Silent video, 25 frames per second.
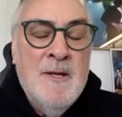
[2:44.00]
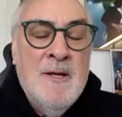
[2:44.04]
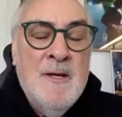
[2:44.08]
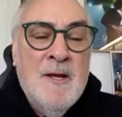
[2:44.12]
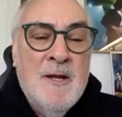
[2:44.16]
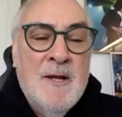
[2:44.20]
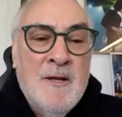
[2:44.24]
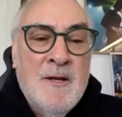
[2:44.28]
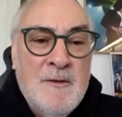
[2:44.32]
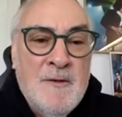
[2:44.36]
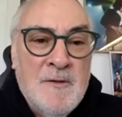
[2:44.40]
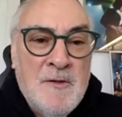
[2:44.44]

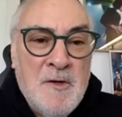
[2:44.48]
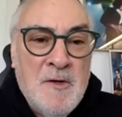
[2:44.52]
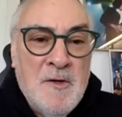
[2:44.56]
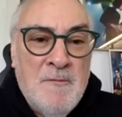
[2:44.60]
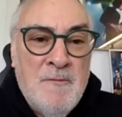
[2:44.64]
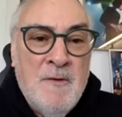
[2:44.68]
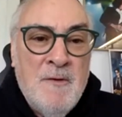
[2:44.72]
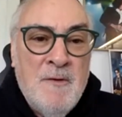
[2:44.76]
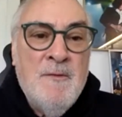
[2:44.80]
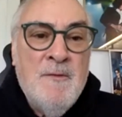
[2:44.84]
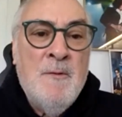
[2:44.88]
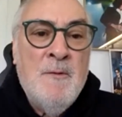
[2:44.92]

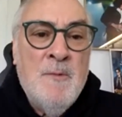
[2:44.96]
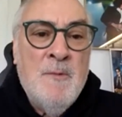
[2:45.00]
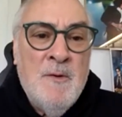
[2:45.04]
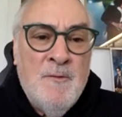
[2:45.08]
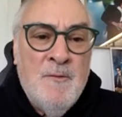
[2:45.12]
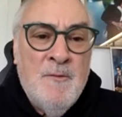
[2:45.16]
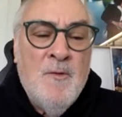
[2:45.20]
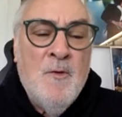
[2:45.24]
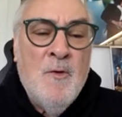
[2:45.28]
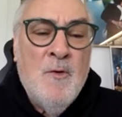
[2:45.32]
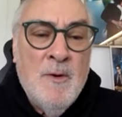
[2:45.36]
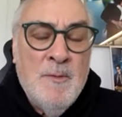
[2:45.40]
conservative, and
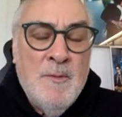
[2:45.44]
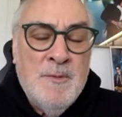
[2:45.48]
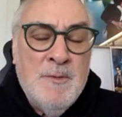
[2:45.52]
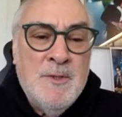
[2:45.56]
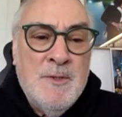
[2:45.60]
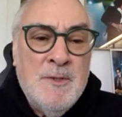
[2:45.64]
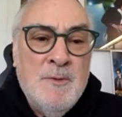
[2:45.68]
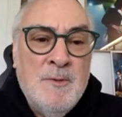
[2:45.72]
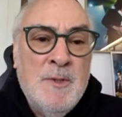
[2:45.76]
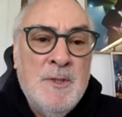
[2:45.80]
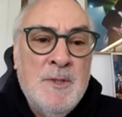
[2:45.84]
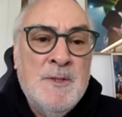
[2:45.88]
Reformed
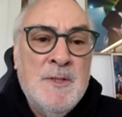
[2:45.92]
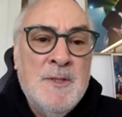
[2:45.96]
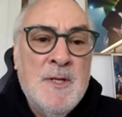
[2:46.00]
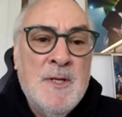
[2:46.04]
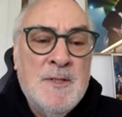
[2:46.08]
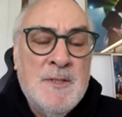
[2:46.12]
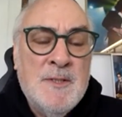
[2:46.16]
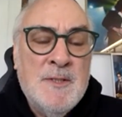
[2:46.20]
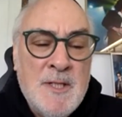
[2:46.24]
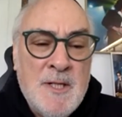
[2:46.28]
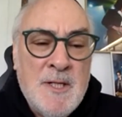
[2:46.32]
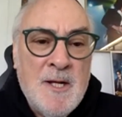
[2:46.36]
Jewish
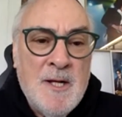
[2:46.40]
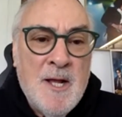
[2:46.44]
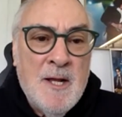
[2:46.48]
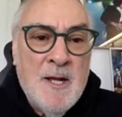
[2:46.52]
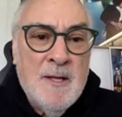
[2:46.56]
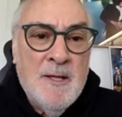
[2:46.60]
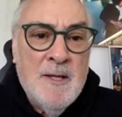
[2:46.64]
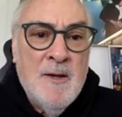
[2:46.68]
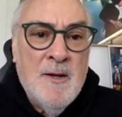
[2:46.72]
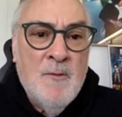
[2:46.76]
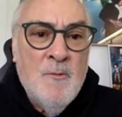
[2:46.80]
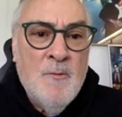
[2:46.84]

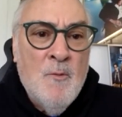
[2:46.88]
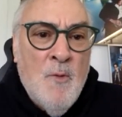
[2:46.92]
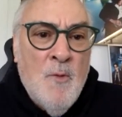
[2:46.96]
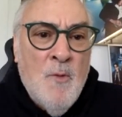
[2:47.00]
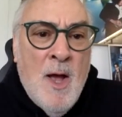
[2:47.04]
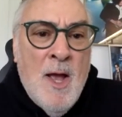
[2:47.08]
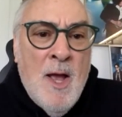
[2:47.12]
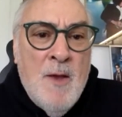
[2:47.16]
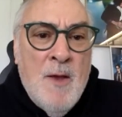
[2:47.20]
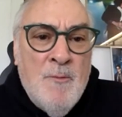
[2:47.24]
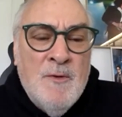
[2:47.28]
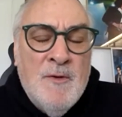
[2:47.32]
synagogue there?
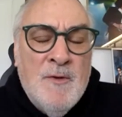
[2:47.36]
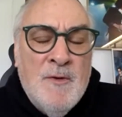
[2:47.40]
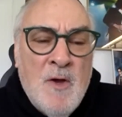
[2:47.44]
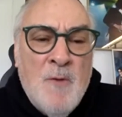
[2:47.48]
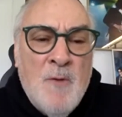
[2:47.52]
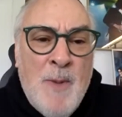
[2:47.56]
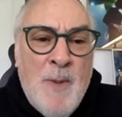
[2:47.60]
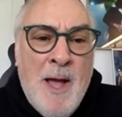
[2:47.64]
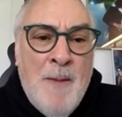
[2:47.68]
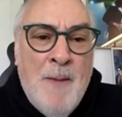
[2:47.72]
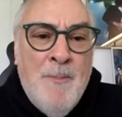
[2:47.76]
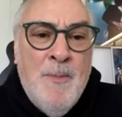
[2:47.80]
Why it was so
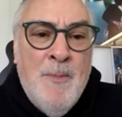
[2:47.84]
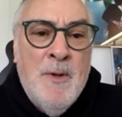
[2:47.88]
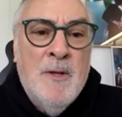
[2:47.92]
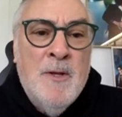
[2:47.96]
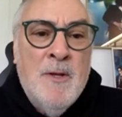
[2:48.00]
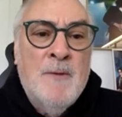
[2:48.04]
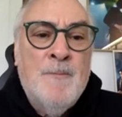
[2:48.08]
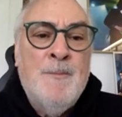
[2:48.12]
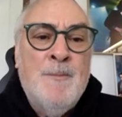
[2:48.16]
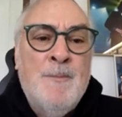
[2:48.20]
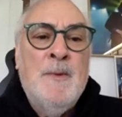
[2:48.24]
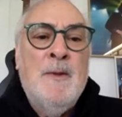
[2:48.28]

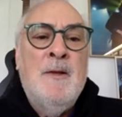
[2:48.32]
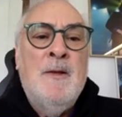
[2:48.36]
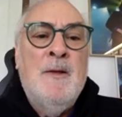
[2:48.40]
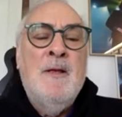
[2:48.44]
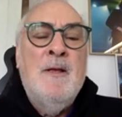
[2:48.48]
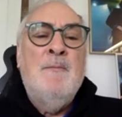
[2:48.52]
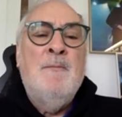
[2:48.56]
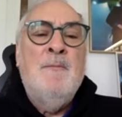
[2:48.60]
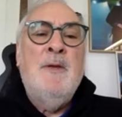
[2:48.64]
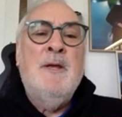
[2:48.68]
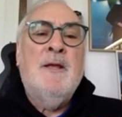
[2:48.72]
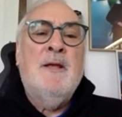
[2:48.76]
popular?
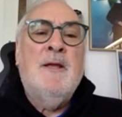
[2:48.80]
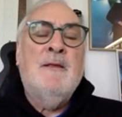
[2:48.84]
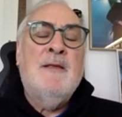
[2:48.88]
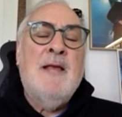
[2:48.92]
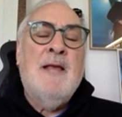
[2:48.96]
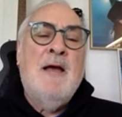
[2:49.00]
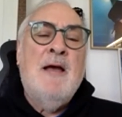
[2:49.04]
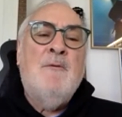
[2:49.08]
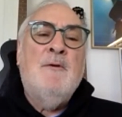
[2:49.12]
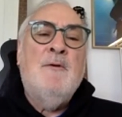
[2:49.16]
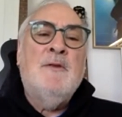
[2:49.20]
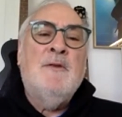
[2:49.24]
Because
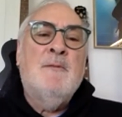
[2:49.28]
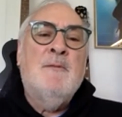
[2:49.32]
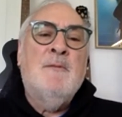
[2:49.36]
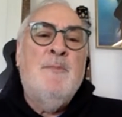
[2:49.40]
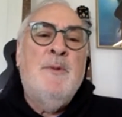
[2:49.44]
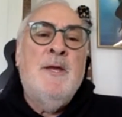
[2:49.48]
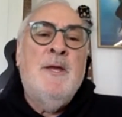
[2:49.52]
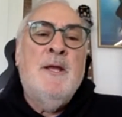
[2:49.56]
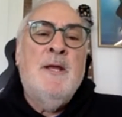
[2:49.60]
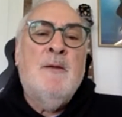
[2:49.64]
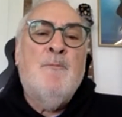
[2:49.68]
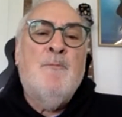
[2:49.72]
that was a
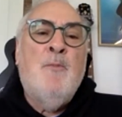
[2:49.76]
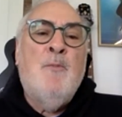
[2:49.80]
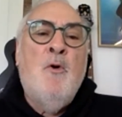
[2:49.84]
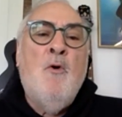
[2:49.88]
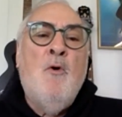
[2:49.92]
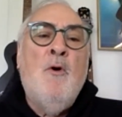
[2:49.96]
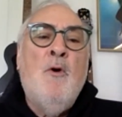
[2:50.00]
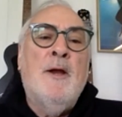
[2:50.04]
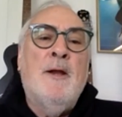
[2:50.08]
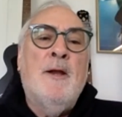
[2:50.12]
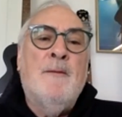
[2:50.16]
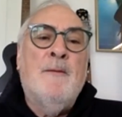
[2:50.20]
big
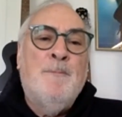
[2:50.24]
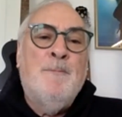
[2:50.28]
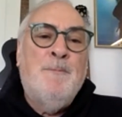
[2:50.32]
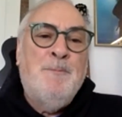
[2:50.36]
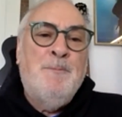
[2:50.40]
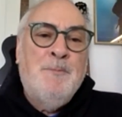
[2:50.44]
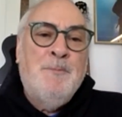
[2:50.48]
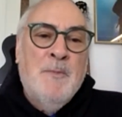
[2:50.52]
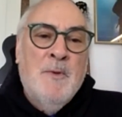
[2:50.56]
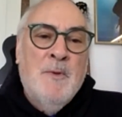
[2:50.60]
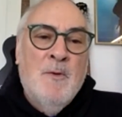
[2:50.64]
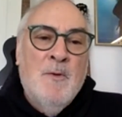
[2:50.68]
port
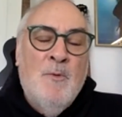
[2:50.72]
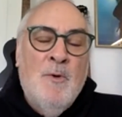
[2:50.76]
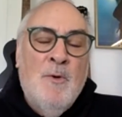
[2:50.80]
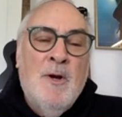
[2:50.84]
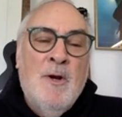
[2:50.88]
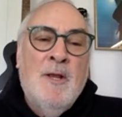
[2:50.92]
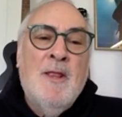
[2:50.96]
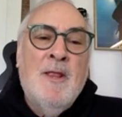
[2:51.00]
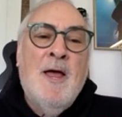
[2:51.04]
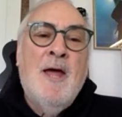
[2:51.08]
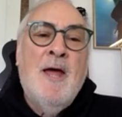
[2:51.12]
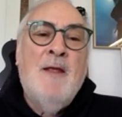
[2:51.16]
where
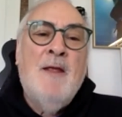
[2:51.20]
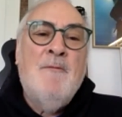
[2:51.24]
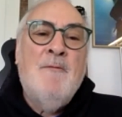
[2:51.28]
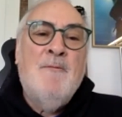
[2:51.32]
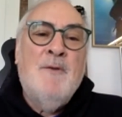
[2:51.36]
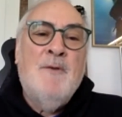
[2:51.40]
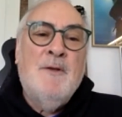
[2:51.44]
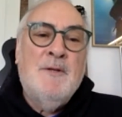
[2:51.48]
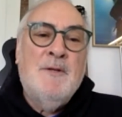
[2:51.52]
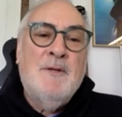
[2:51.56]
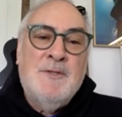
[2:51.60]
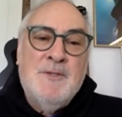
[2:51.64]
a lot
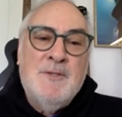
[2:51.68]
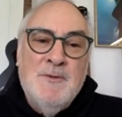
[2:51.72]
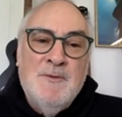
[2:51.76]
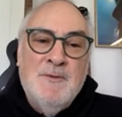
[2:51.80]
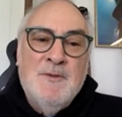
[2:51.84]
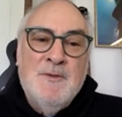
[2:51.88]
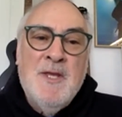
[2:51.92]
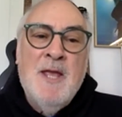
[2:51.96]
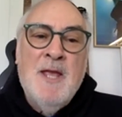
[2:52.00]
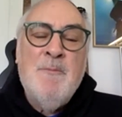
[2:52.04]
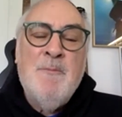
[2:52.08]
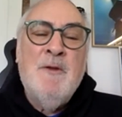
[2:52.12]
of
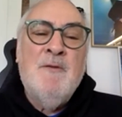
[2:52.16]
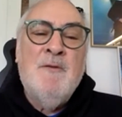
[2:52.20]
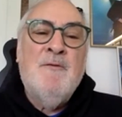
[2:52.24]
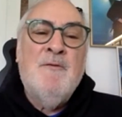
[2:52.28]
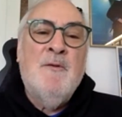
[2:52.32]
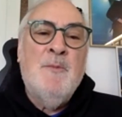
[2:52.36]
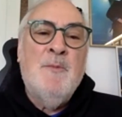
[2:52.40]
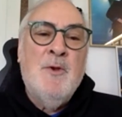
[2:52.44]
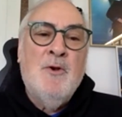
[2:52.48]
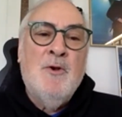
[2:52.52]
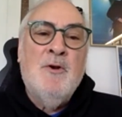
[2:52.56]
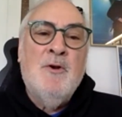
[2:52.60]
Jews came in
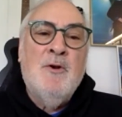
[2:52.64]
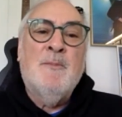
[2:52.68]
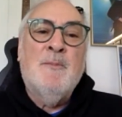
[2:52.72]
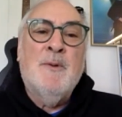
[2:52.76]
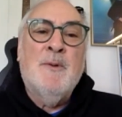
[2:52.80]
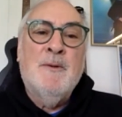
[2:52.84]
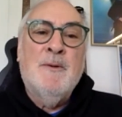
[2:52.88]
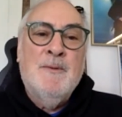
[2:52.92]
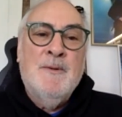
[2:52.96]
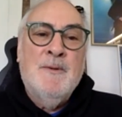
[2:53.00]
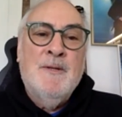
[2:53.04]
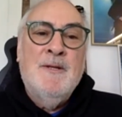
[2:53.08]
from Europe.
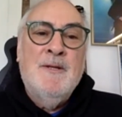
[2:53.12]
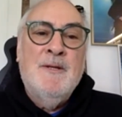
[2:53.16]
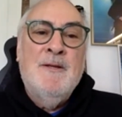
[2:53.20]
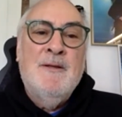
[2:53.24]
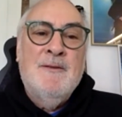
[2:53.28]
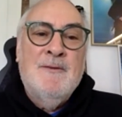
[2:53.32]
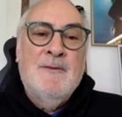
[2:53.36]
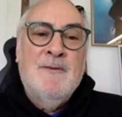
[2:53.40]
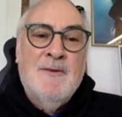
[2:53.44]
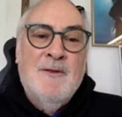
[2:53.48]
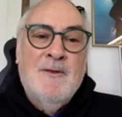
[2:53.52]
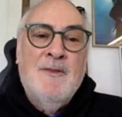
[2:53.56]

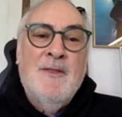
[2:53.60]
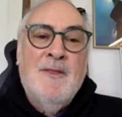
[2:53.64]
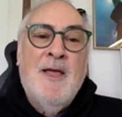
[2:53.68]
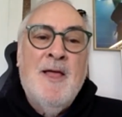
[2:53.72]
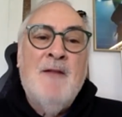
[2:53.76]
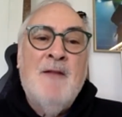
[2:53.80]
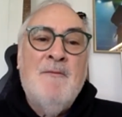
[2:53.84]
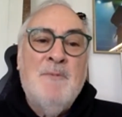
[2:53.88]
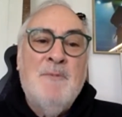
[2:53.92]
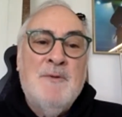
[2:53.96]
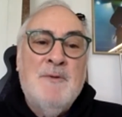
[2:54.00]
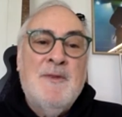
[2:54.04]
So a
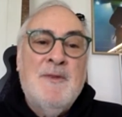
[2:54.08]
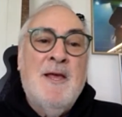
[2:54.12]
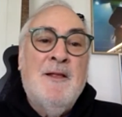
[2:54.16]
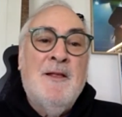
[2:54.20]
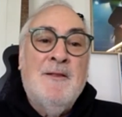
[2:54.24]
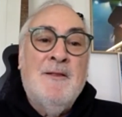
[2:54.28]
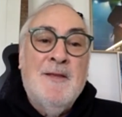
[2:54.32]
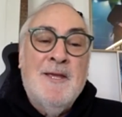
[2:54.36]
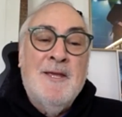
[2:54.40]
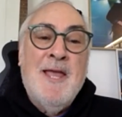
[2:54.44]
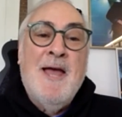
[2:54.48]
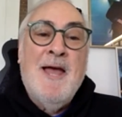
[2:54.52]
lot of them
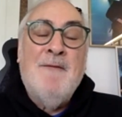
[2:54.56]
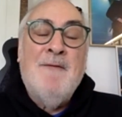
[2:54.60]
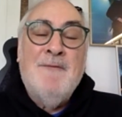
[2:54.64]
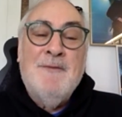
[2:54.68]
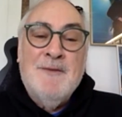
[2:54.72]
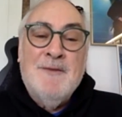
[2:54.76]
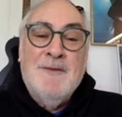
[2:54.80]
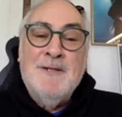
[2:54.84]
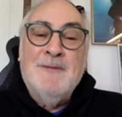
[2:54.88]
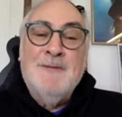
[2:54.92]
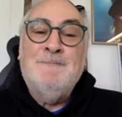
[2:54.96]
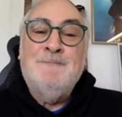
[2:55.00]
settled in
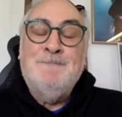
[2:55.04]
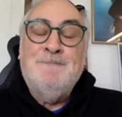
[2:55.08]
Galveston.